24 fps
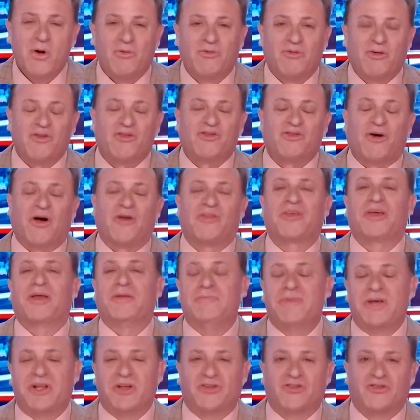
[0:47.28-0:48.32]
First of all, the
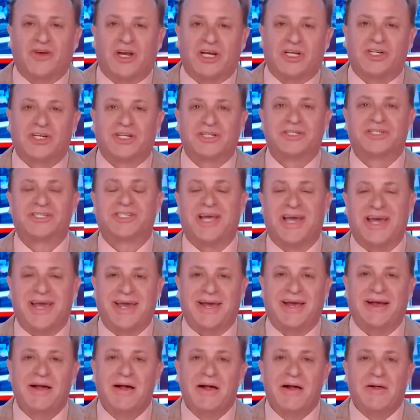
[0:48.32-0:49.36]
administration
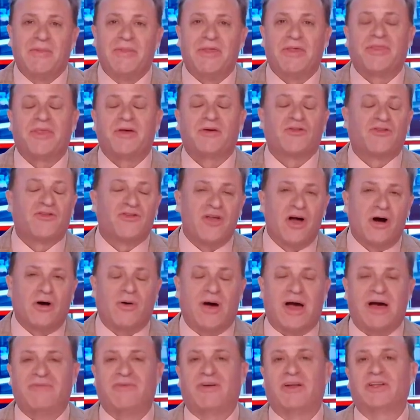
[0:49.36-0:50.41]
saying that there's no
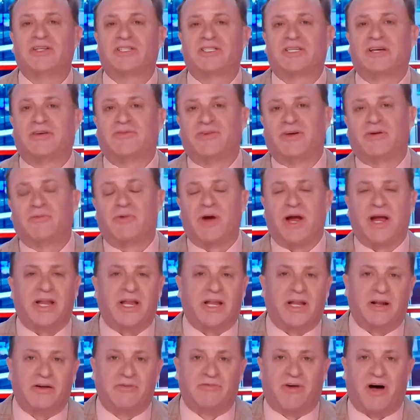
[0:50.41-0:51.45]
evidence of
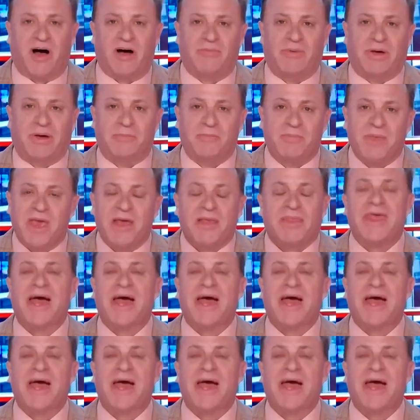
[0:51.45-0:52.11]
Iranian involvement.